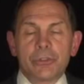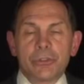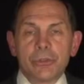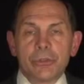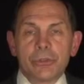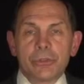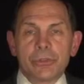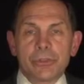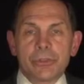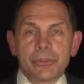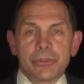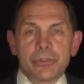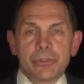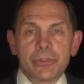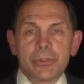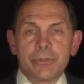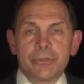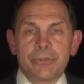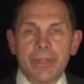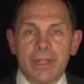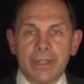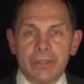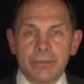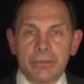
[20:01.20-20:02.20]
choose to
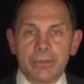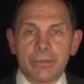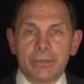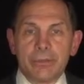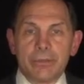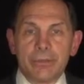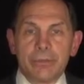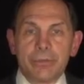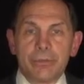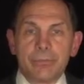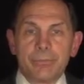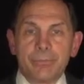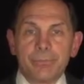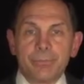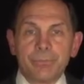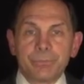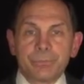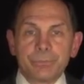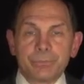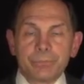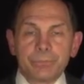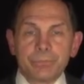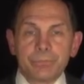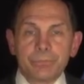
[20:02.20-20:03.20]
serve veterans.
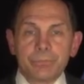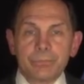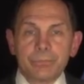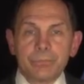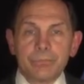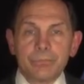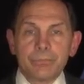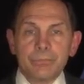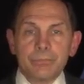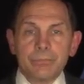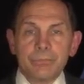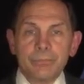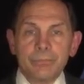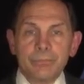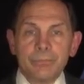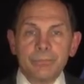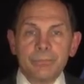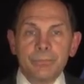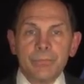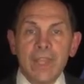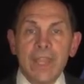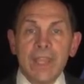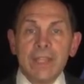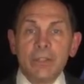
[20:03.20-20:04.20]

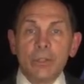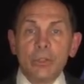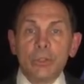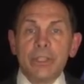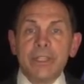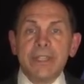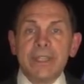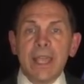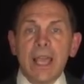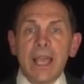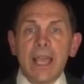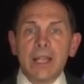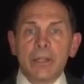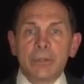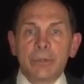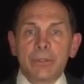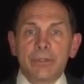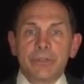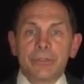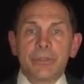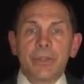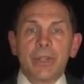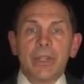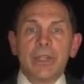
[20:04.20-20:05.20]
And only
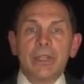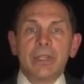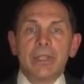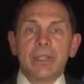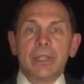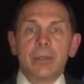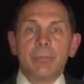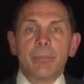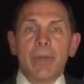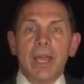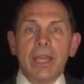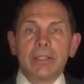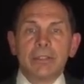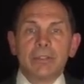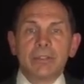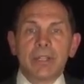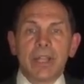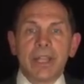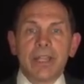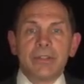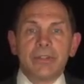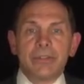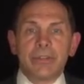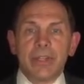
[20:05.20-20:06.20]
Congress can
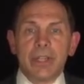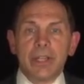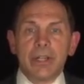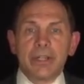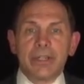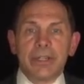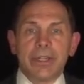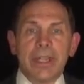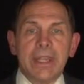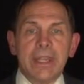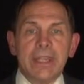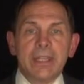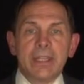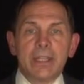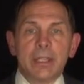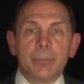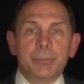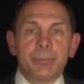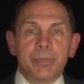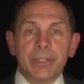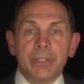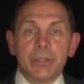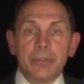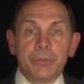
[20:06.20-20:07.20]
modernize the archaic
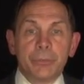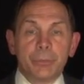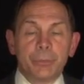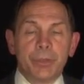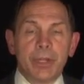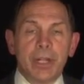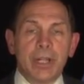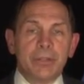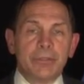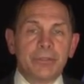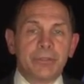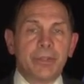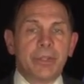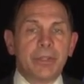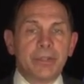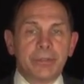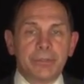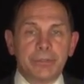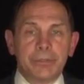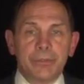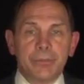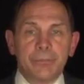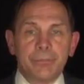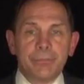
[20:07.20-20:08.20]
appeals
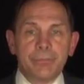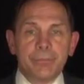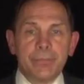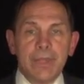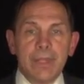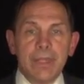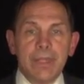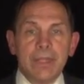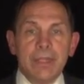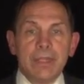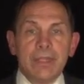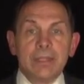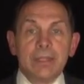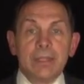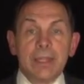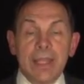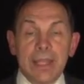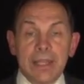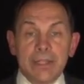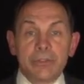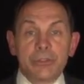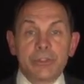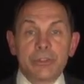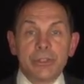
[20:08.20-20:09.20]
process.
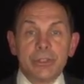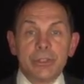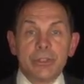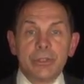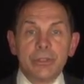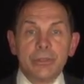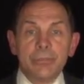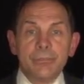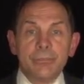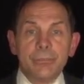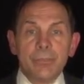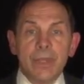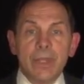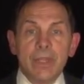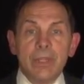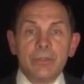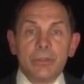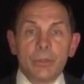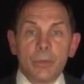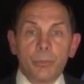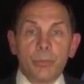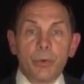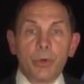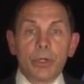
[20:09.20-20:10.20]
Last year,
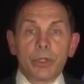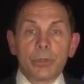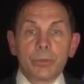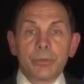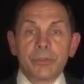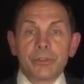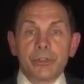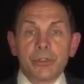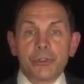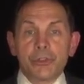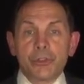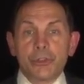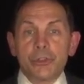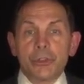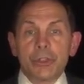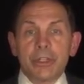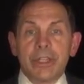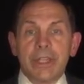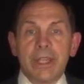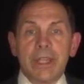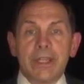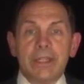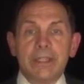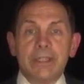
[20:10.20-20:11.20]
the board was
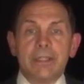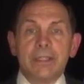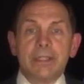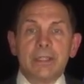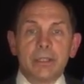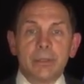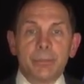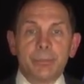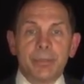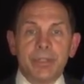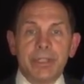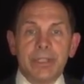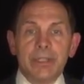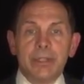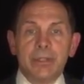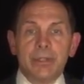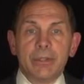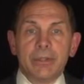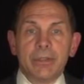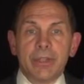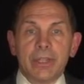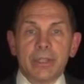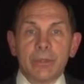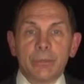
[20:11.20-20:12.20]
adjudicating an
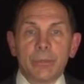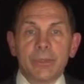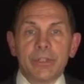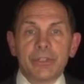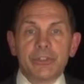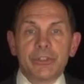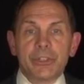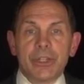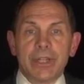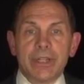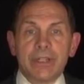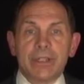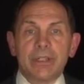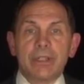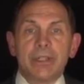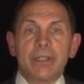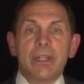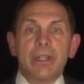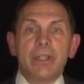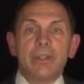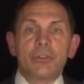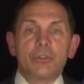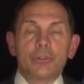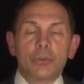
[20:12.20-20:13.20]
appeal that originated
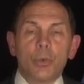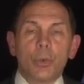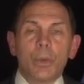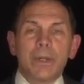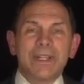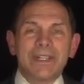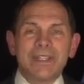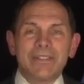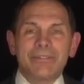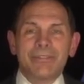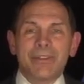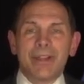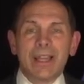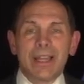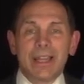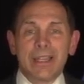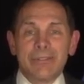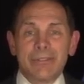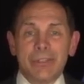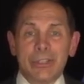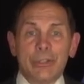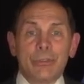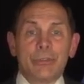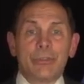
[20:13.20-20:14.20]

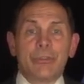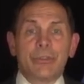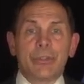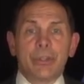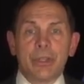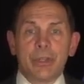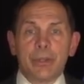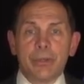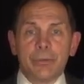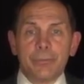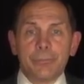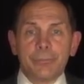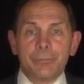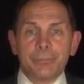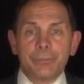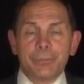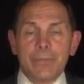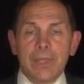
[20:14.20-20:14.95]
25 years ago.